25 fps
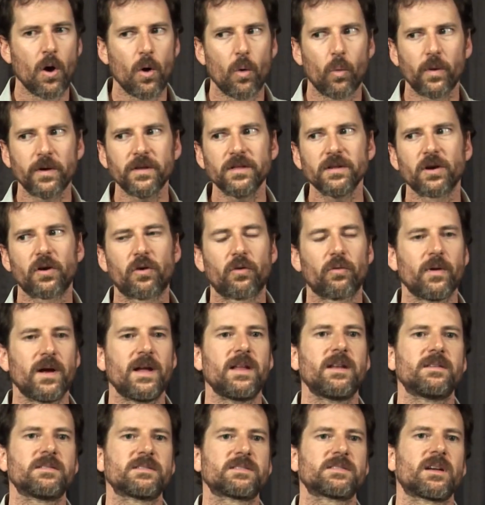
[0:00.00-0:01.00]
One of the
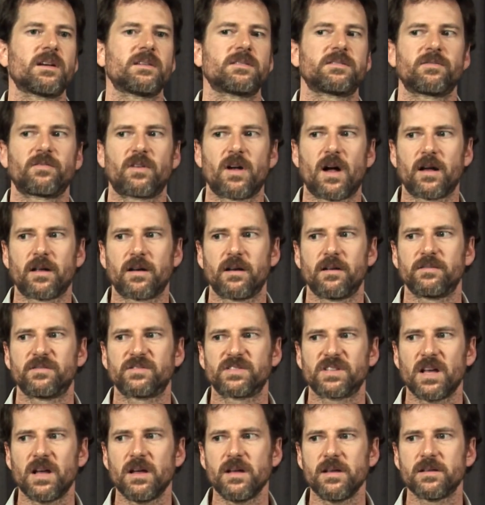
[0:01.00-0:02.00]
great insights of cognitive
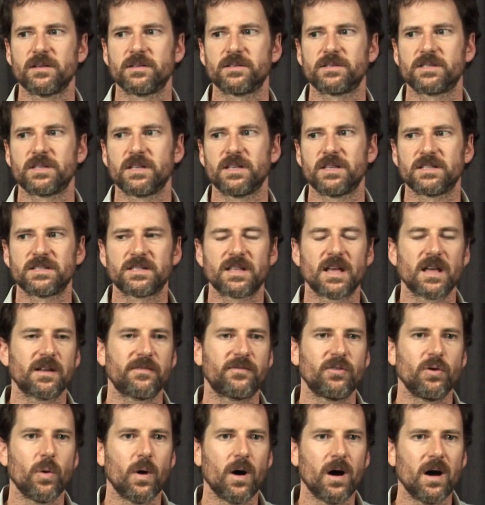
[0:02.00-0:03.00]
science is that
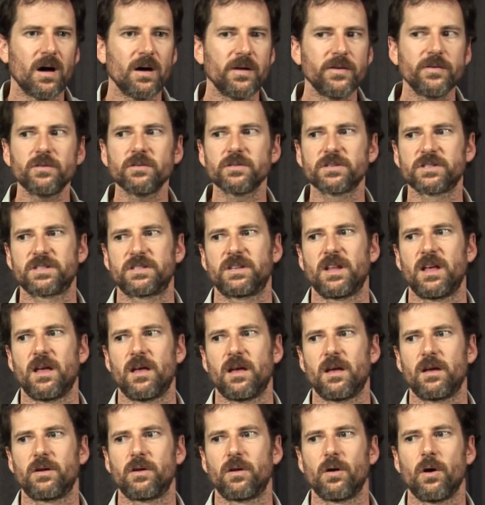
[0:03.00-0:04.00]
if you
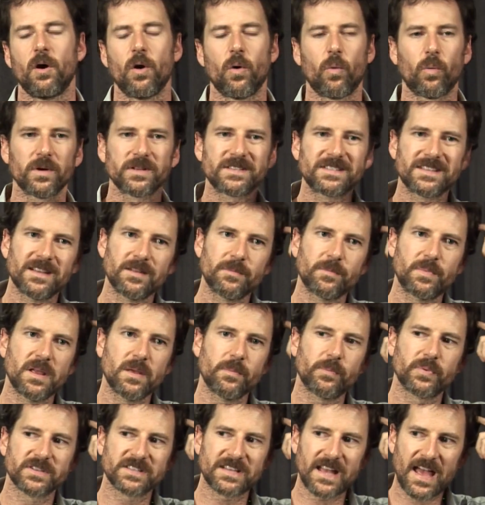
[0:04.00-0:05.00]
understand what's in
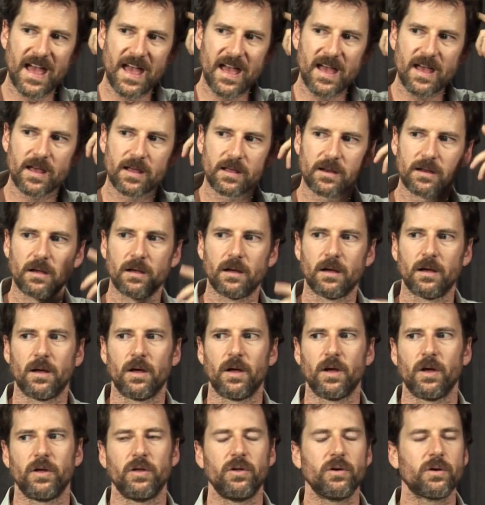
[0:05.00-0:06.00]
people's head,
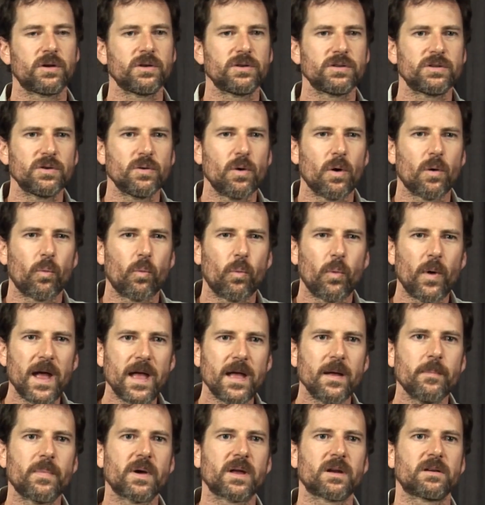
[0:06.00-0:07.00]
you can do a
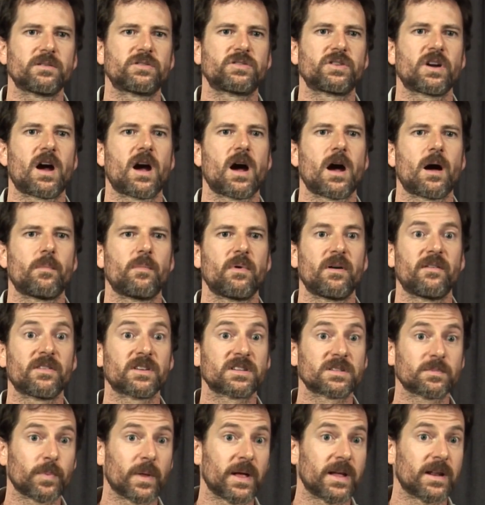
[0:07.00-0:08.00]
way better job of
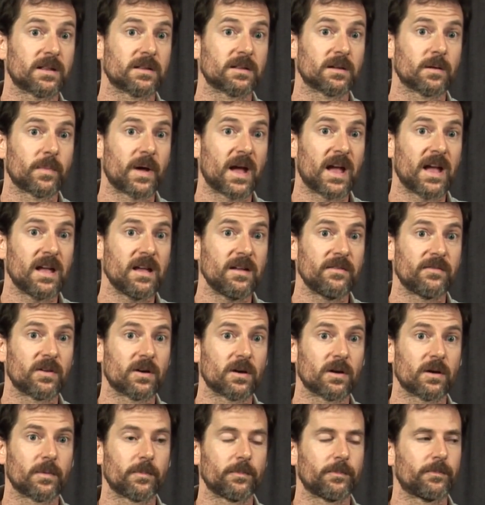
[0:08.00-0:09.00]
explaining their
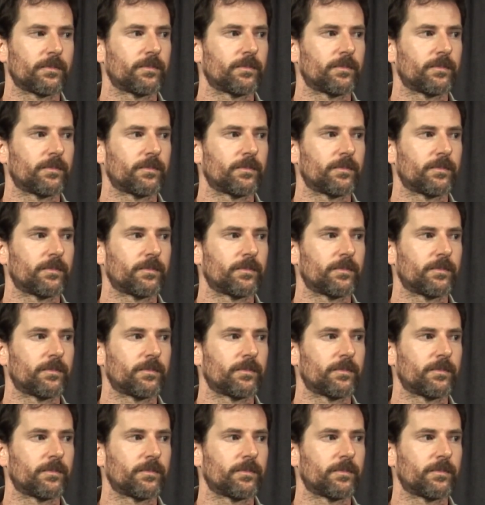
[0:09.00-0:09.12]
behavior.